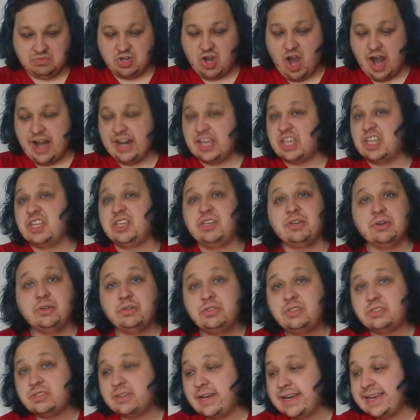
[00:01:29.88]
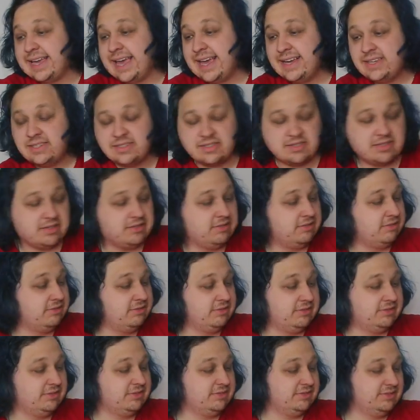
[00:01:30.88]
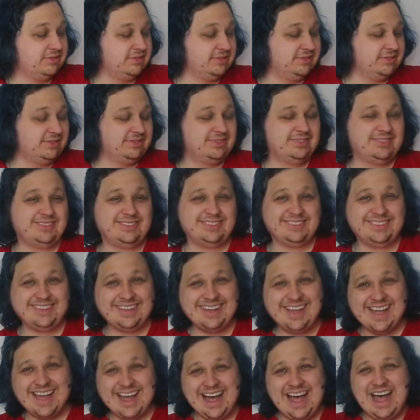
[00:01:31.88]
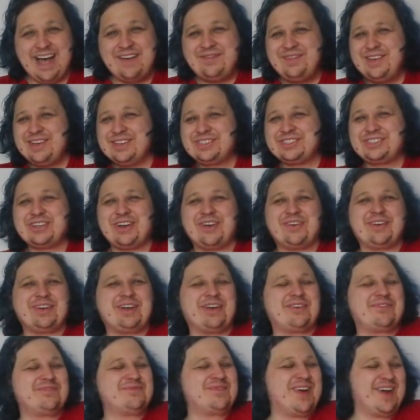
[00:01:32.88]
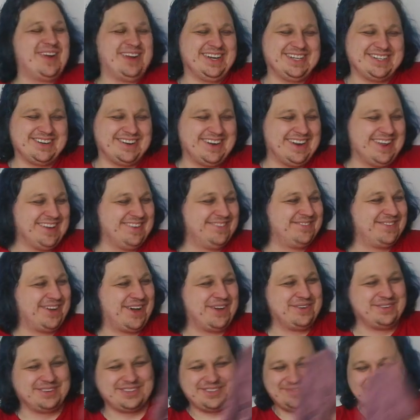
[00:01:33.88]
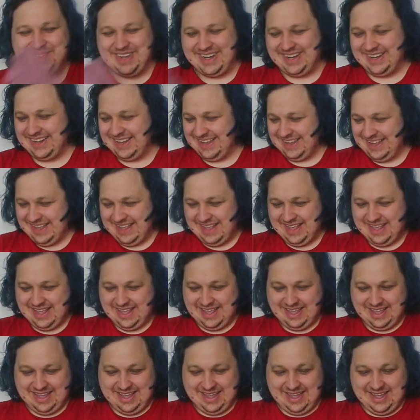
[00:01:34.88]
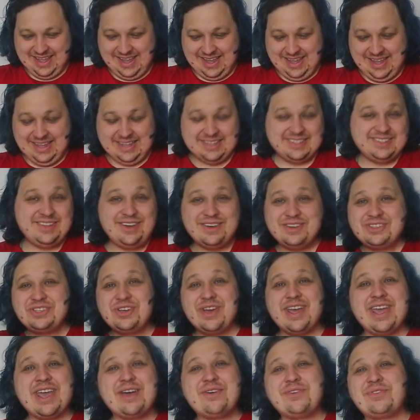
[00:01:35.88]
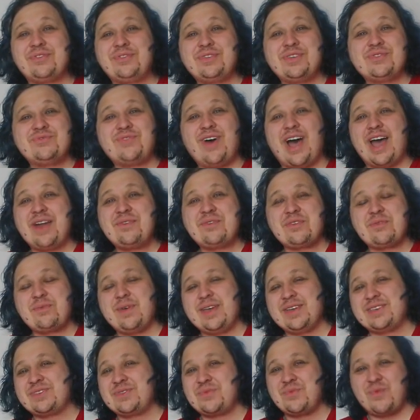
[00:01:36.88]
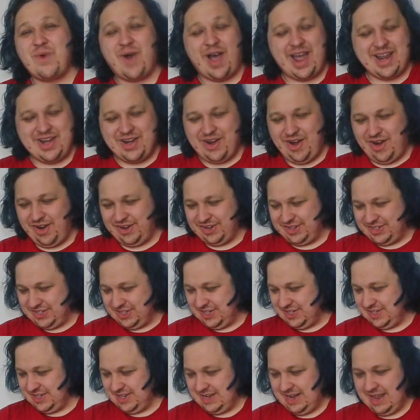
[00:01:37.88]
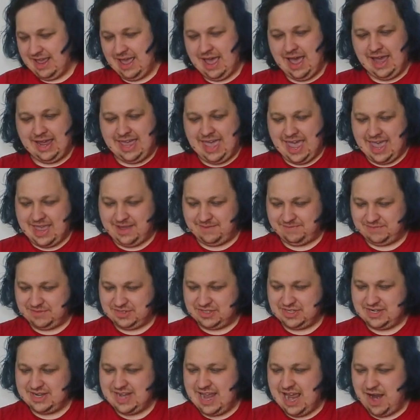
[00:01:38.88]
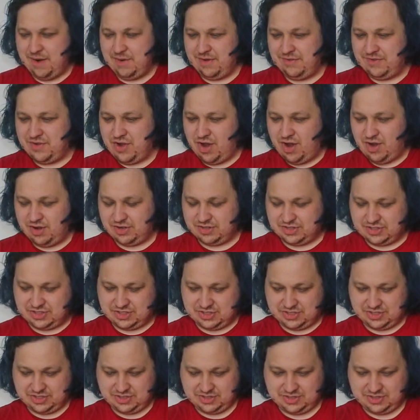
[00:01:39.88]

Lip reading: Kind of cute, I guess. I'm not sure what I'm only doing here, folks, but as long as you're here for the ride with me, so why not? Okay, so now we've got